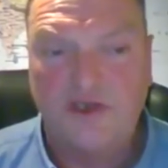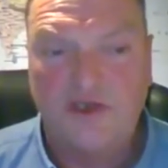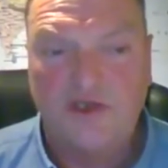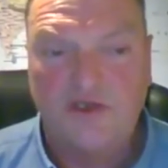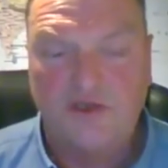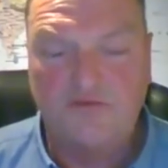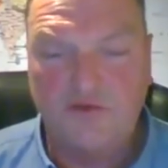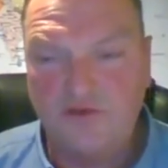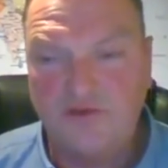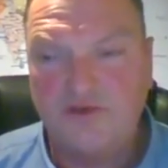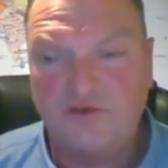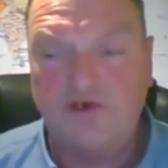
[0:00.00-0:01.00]
you've got
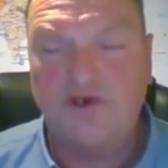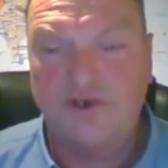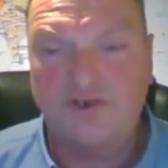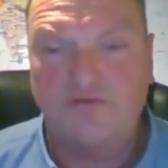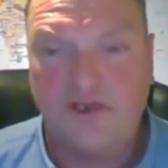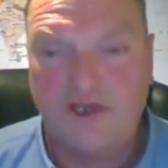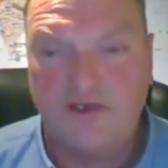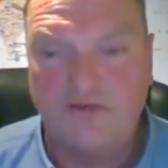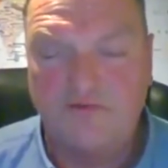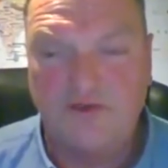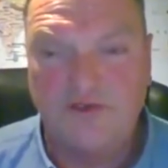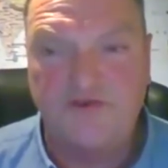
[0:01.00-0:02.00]
this crutch you've had, you've
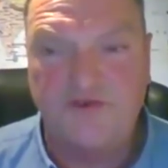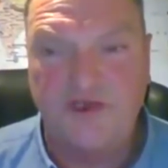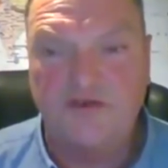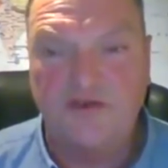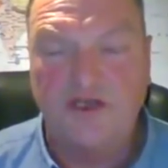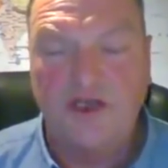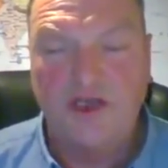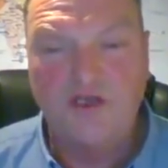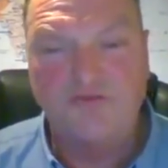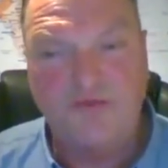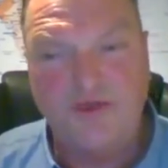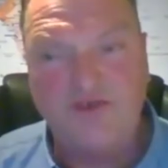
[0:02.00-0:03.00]
got this thing that has
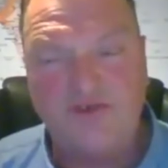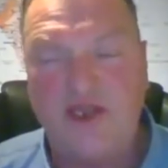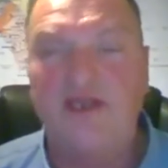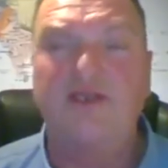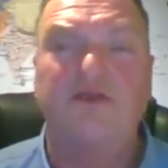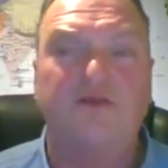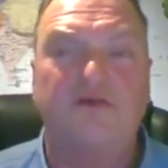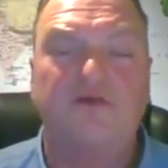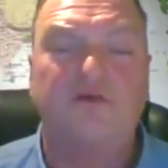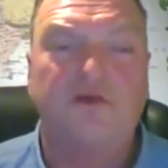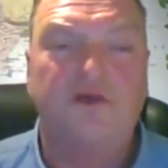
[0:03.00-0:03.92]
been telling you